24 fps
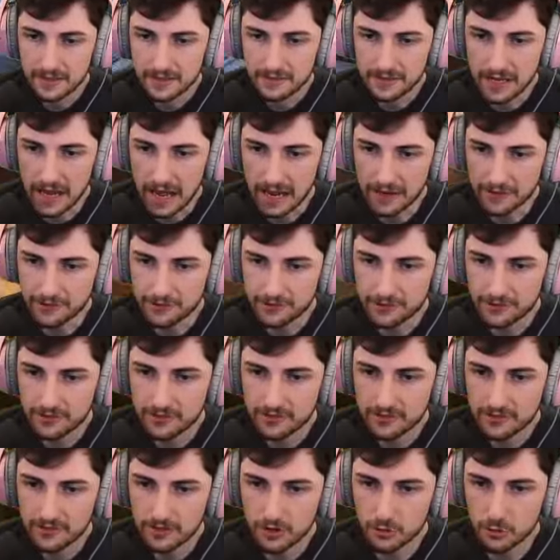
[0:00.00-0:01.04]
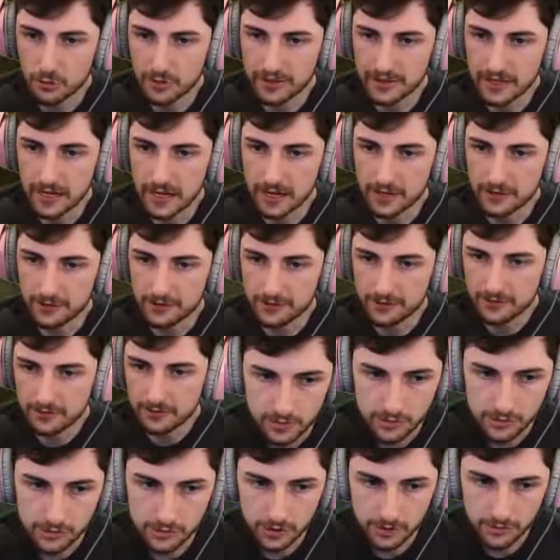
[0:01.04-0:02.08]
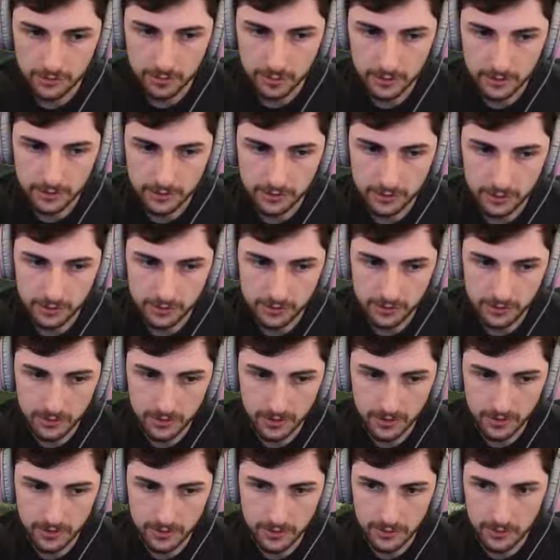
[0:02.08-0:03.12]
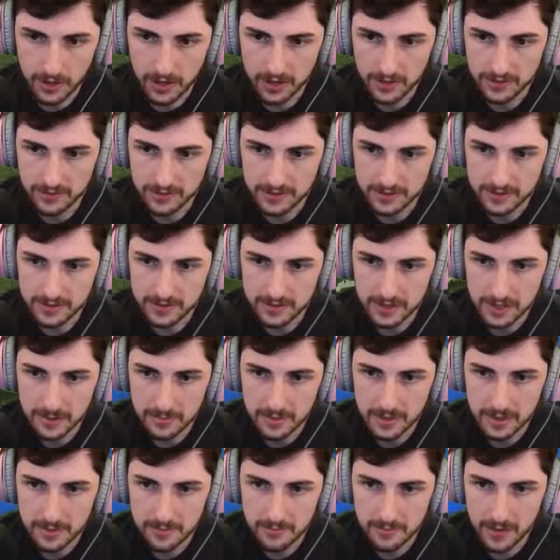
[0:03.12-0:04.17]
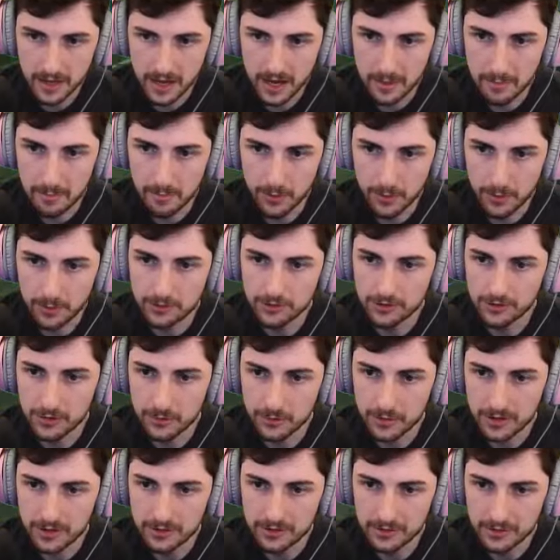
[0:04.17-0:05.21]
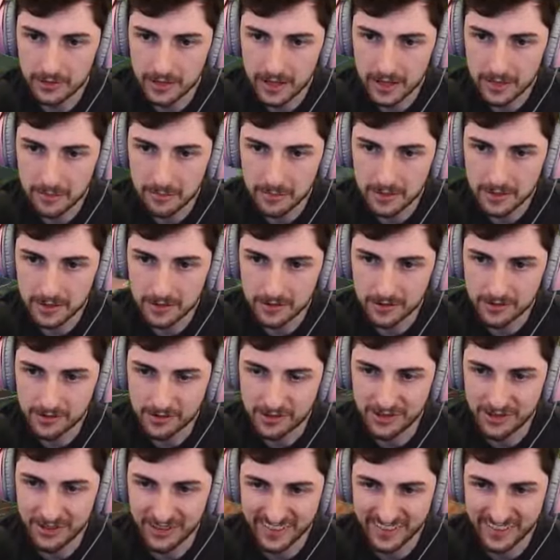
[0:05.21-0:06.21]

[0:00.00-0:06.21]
Nice. Good one, guys. You should also put your Twitch URL and your Rocket League in-game name. I personally wouldn't do that because